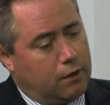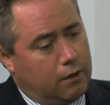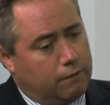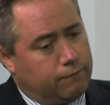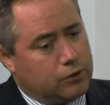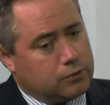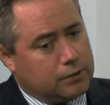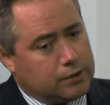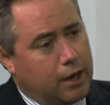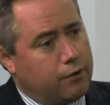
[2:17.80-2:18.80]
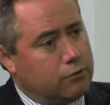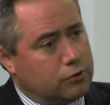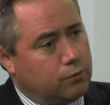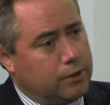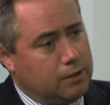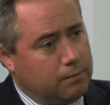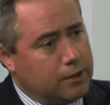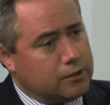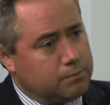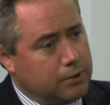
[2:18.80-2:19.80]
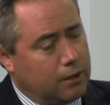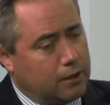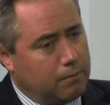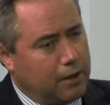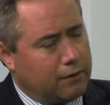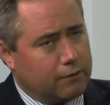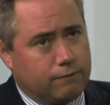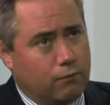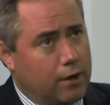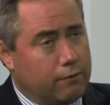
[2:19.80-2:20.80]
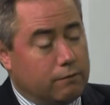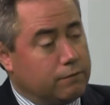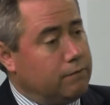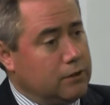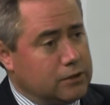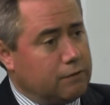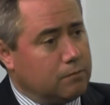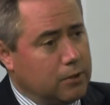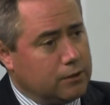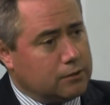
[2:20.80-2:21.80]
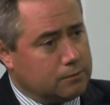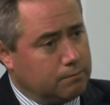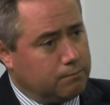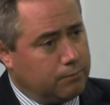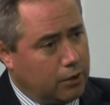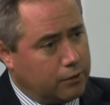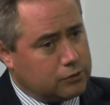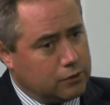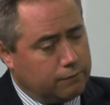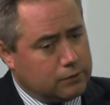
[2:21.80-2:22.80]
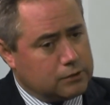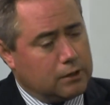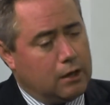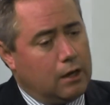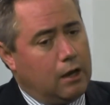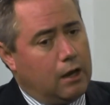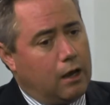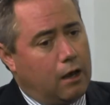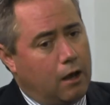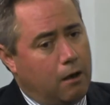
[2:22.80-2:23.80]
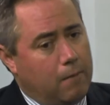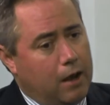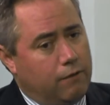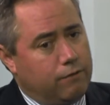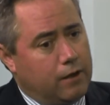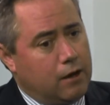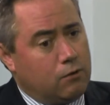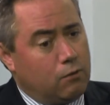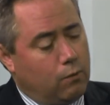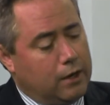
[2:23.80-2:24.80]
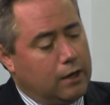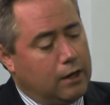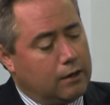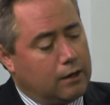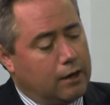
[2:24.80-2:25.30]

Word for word: The first one's one hundred twenty metres, beginning about, I think, four hundred fifty-seven metres below surface. Um, and then we hit an